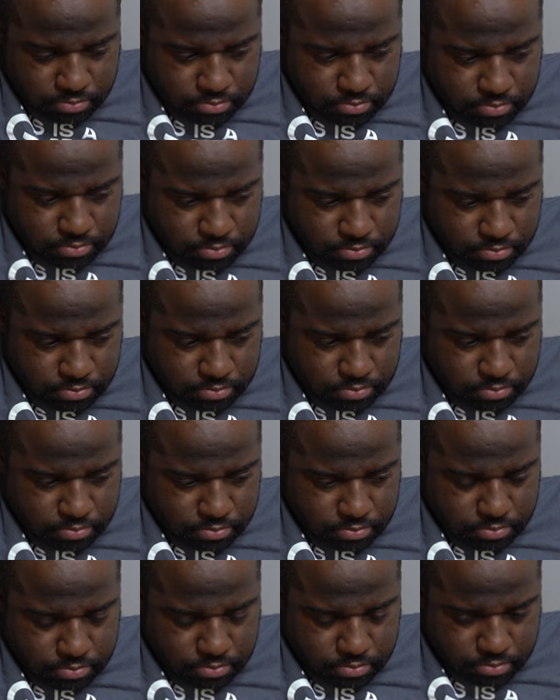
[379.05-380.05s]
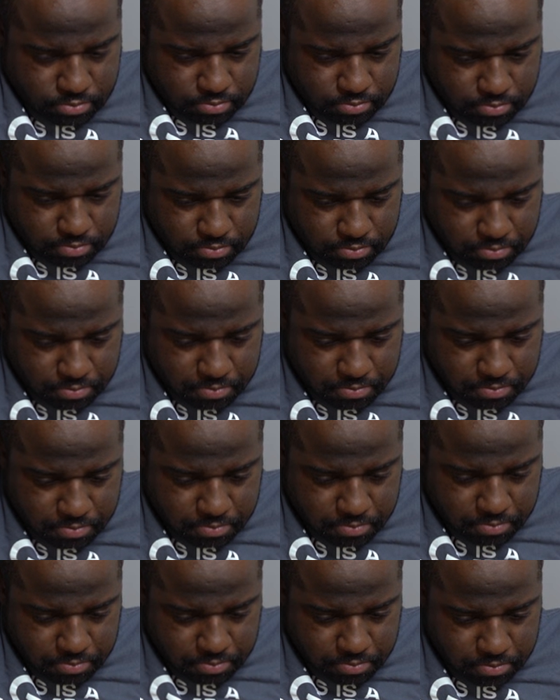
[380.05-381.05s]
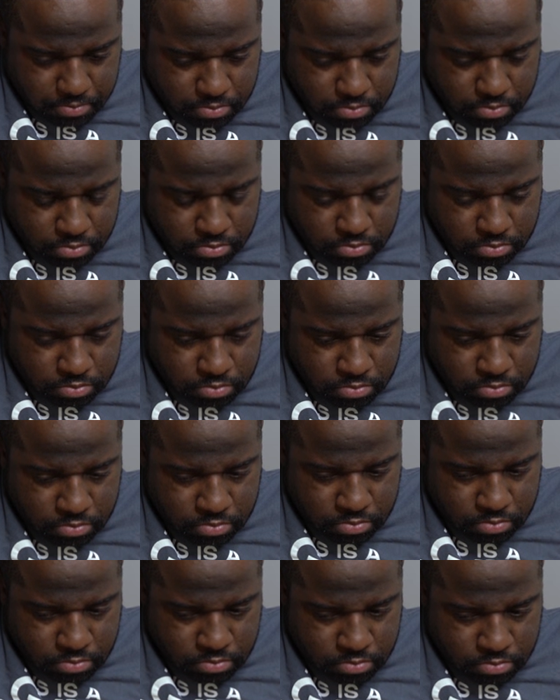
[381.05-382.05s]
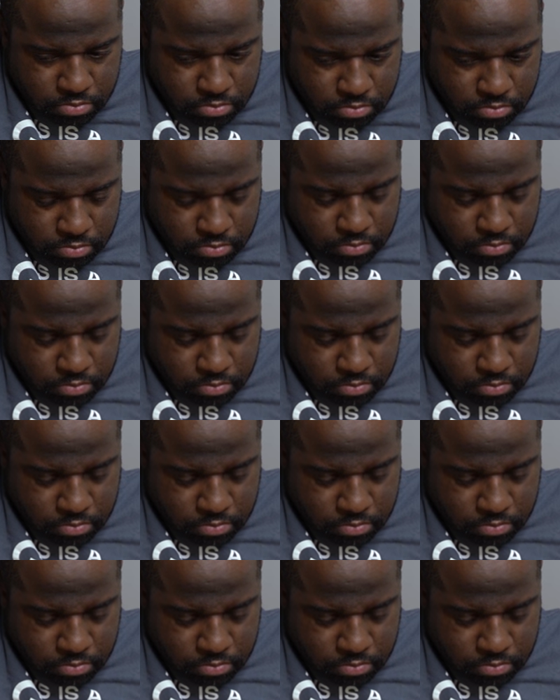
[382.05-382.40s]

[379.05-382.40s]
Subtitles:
Nobody speaks.